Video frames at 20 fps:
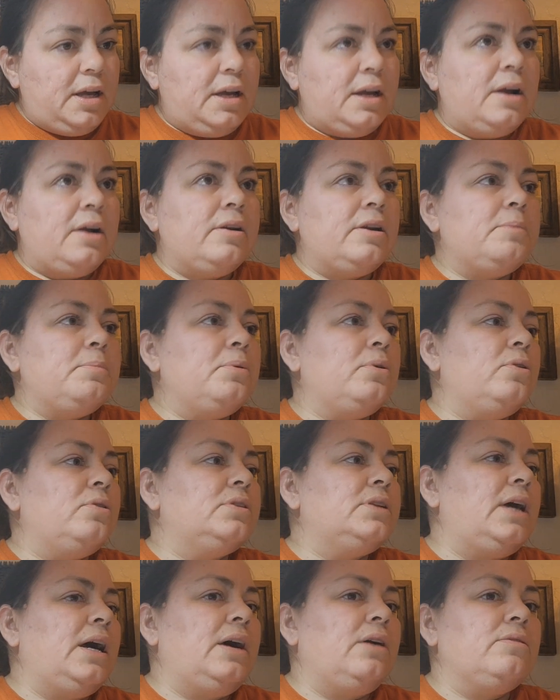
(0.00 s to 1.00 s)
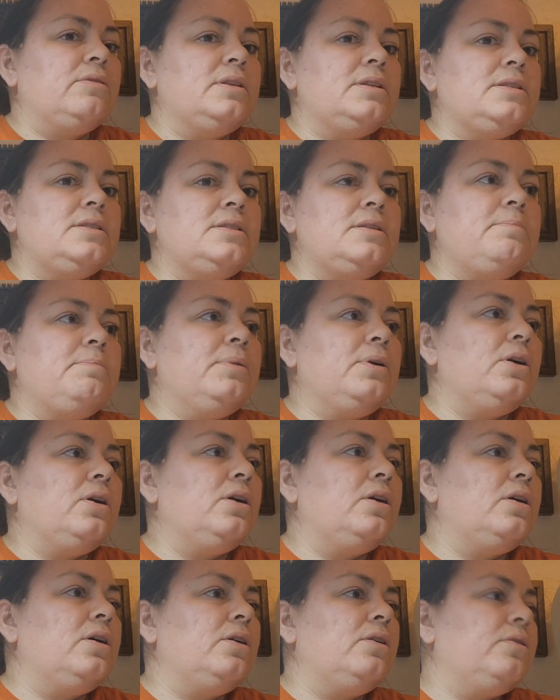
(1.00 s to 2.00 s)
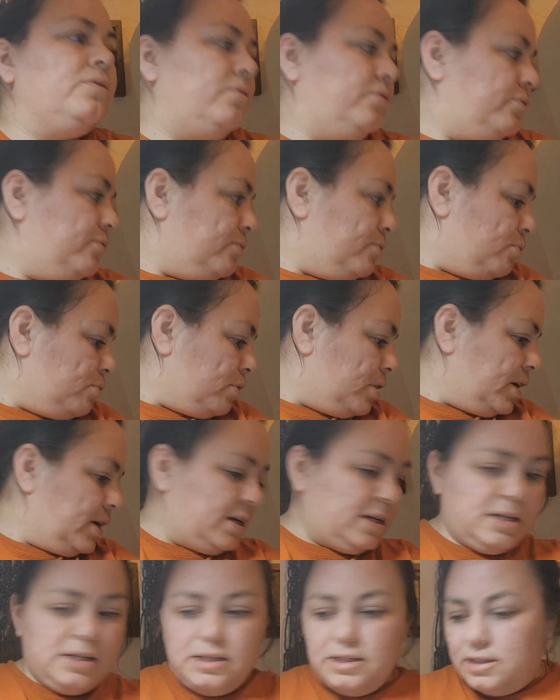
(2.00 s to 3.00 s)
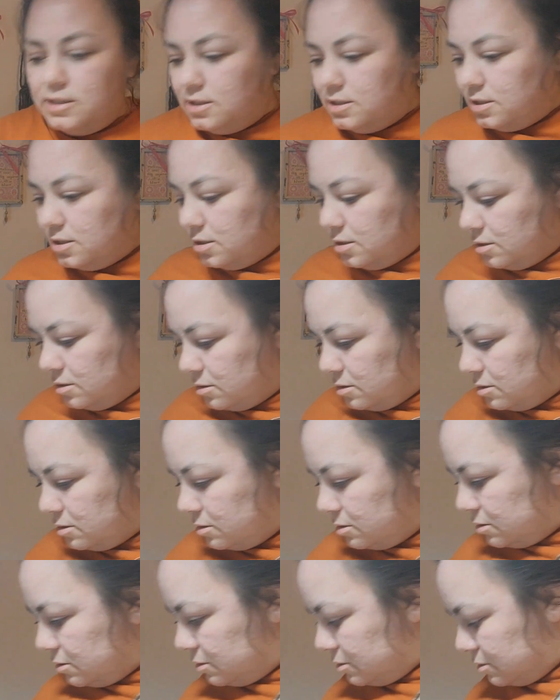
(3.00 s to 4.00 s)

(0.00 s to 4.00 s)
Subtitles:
Okay, I already pulled out the zipper for it.